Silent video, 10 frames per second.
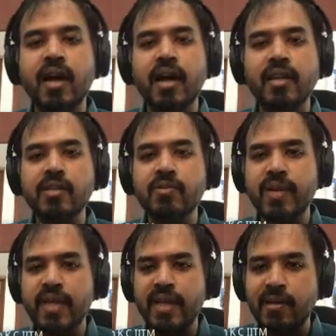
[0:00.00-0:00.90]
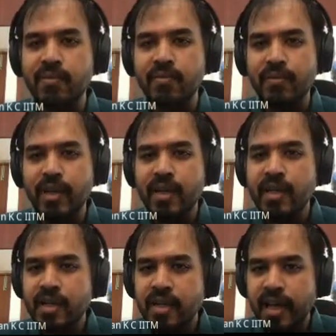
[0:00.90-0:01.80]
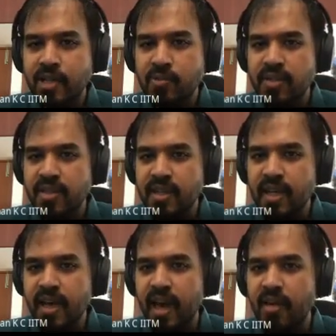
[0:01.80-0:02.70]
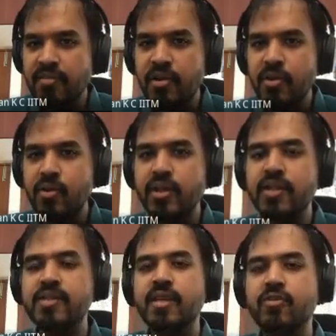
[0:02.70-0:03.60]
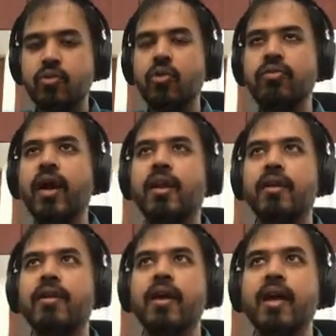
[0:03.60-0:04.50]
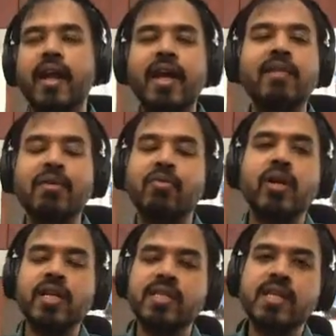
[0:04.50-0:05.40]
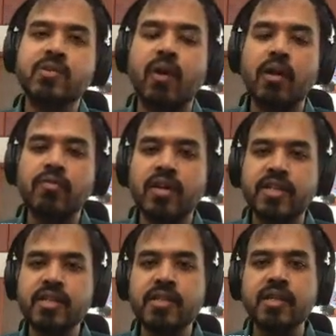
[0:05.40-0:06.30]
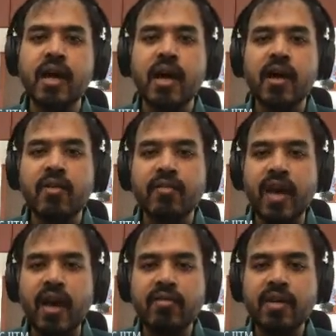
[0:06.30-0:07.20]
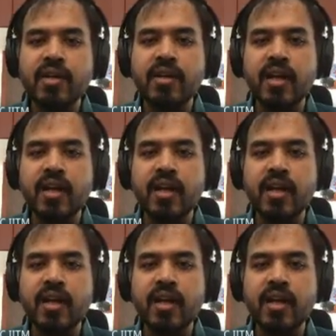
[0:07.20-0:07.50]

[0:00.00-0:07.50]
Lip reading: this, we didn't explicitly have to do this so far, right? We've only seen small functions. We haven't